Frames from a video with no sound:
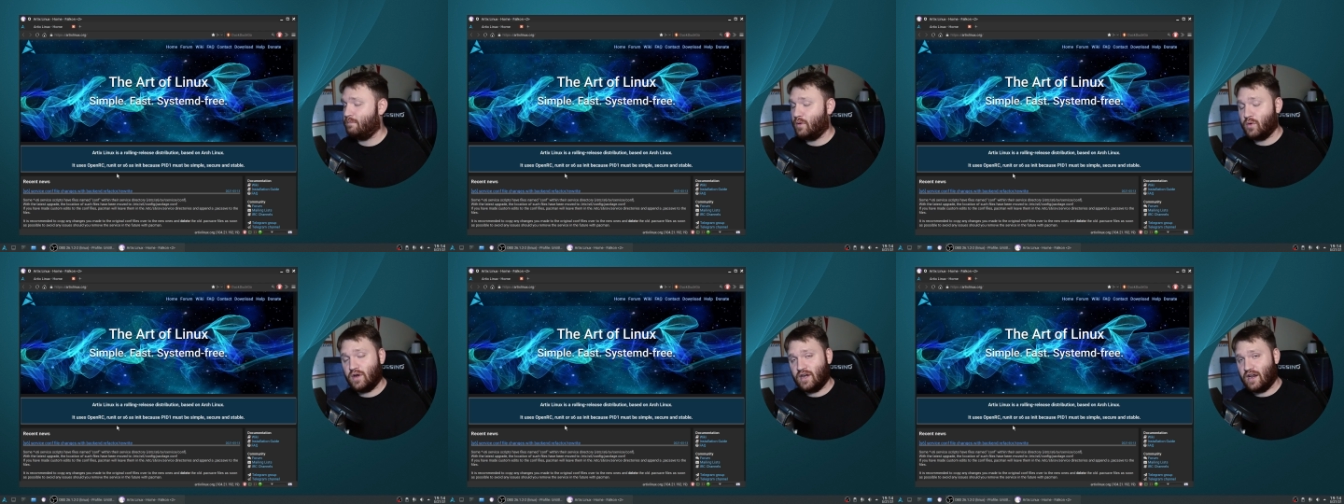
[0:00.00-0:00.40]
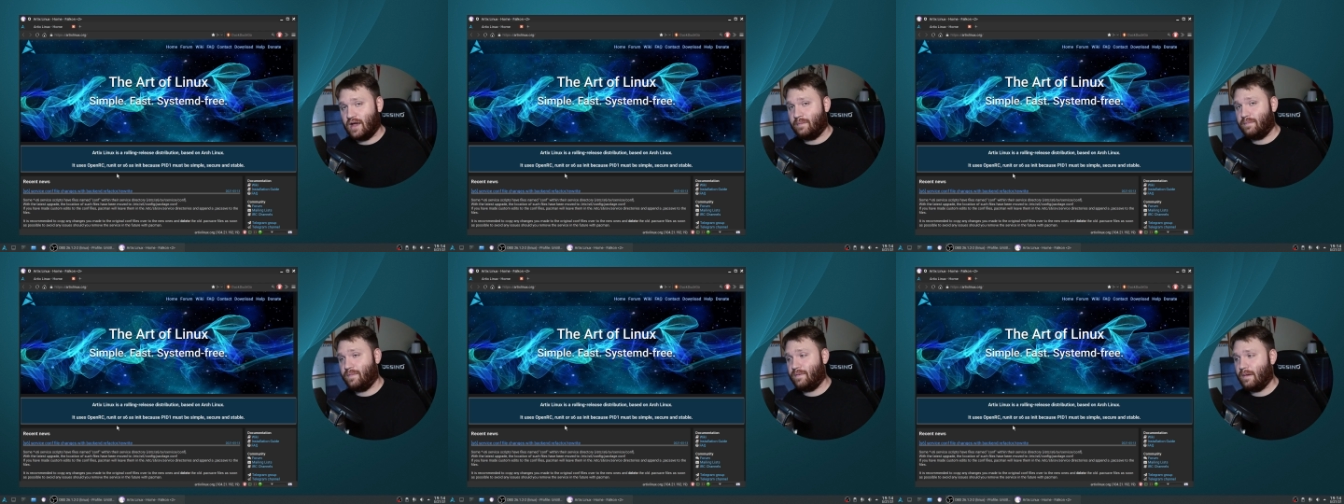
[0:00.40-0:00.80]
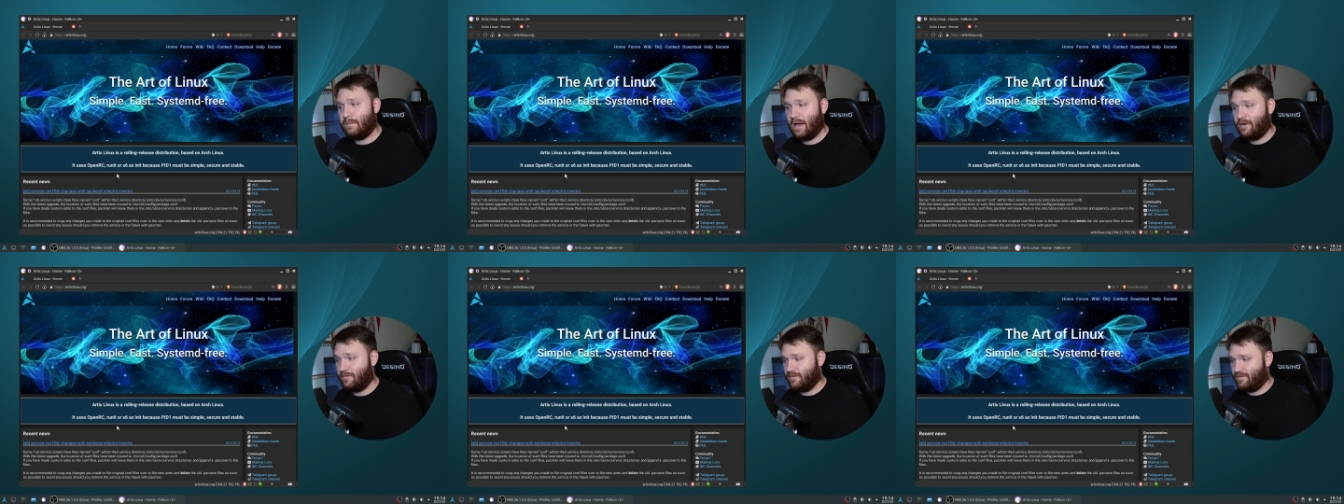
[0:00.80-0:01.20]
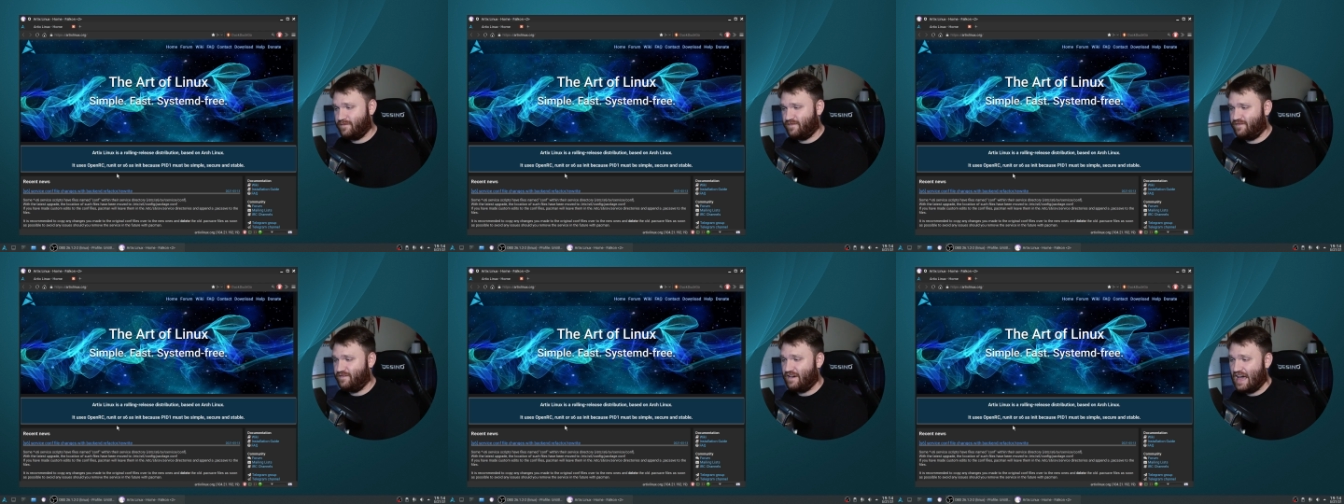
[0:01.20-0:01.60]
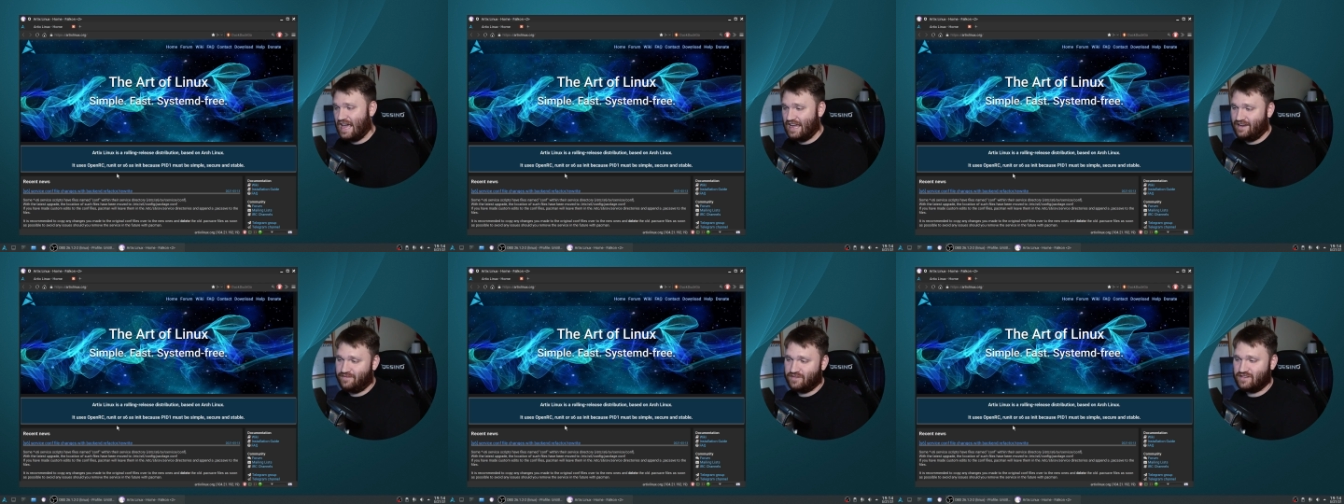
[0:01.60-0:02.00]
booted up about
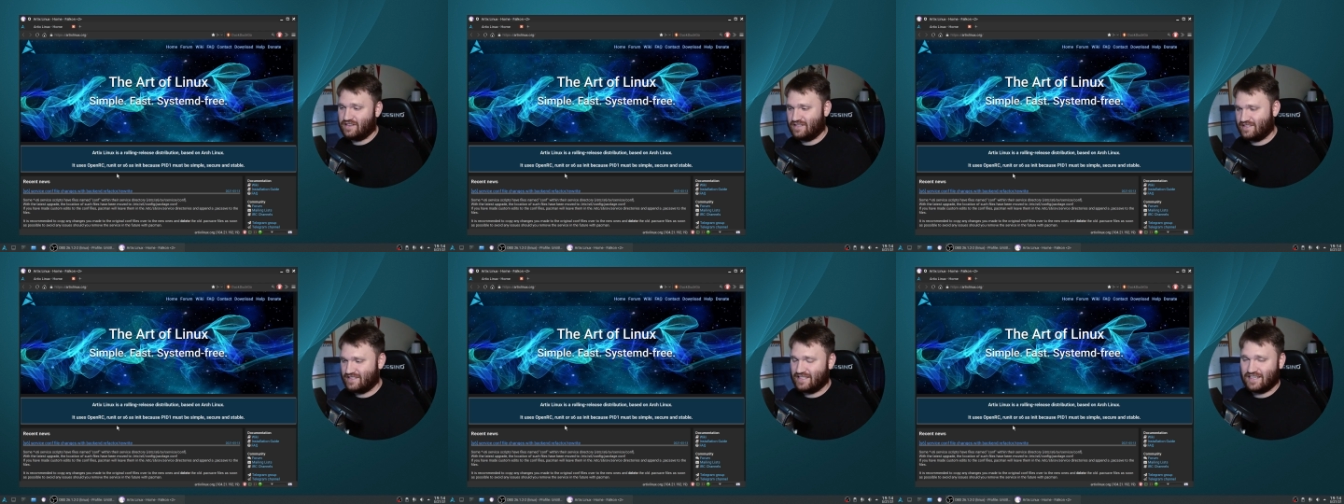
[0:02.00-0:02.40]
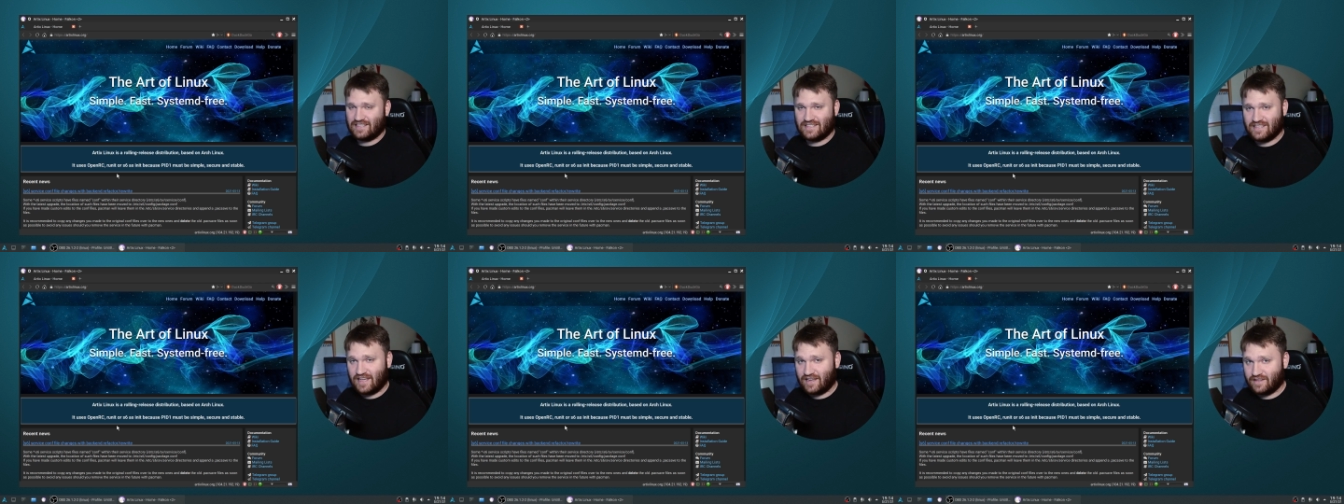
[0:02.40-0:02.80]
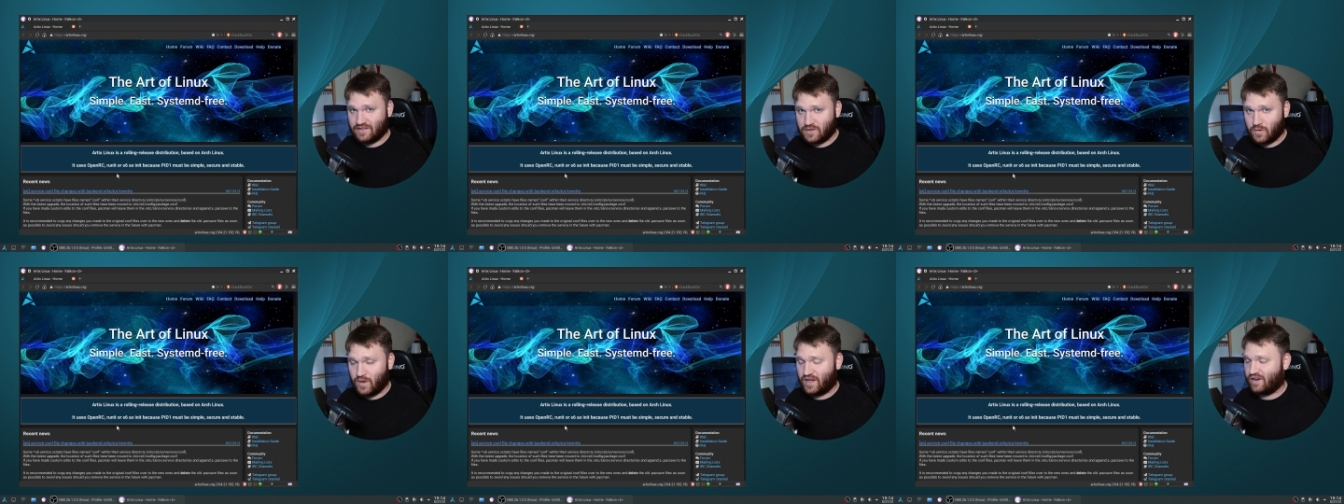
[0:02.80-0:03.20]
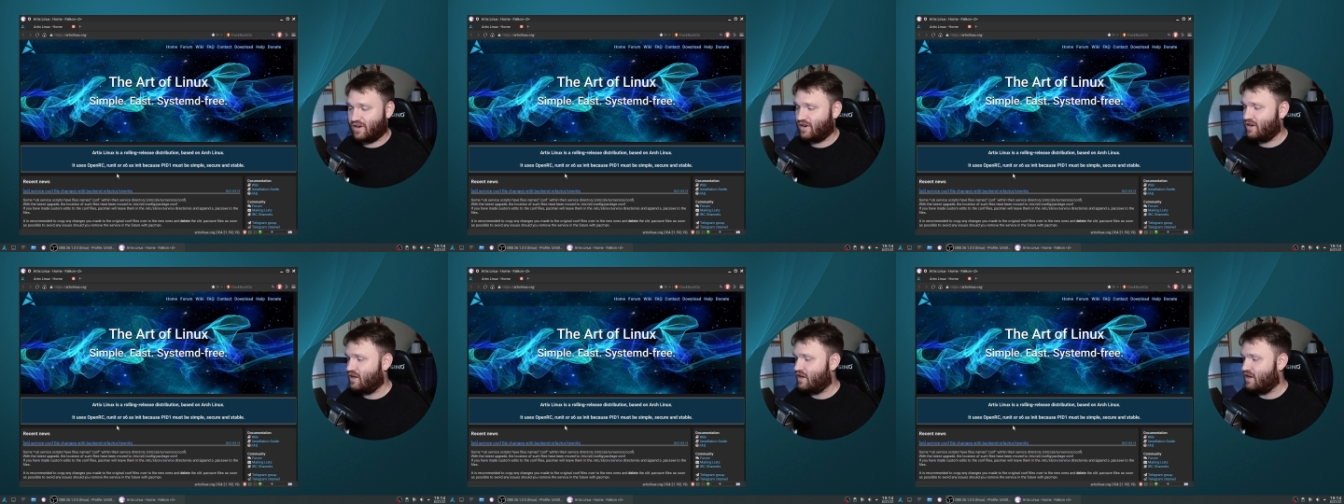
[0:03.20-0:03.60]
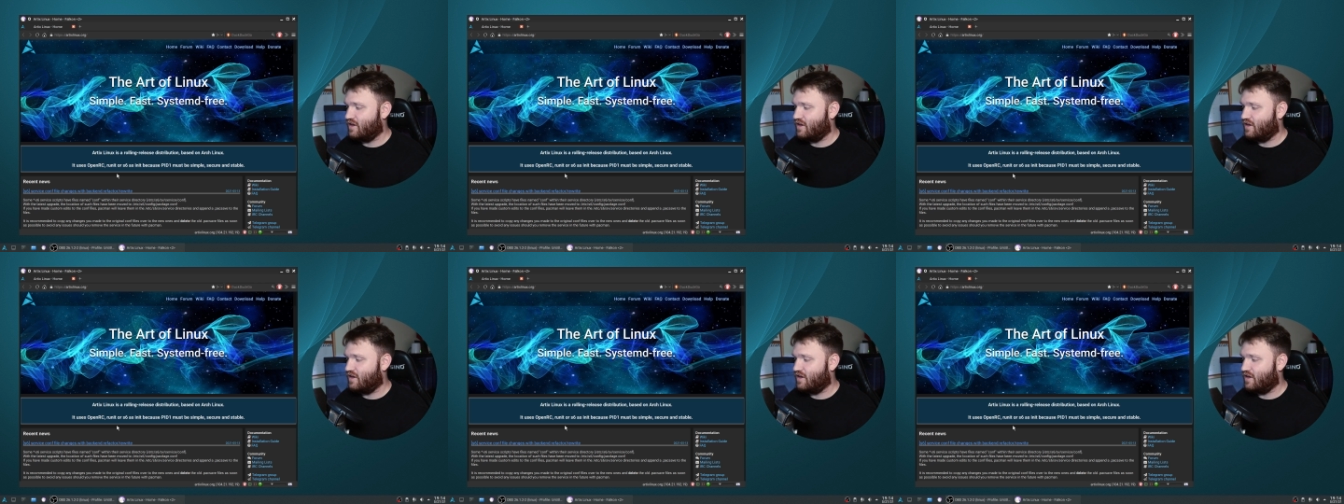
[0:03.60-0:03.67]
five to six seconds quicker.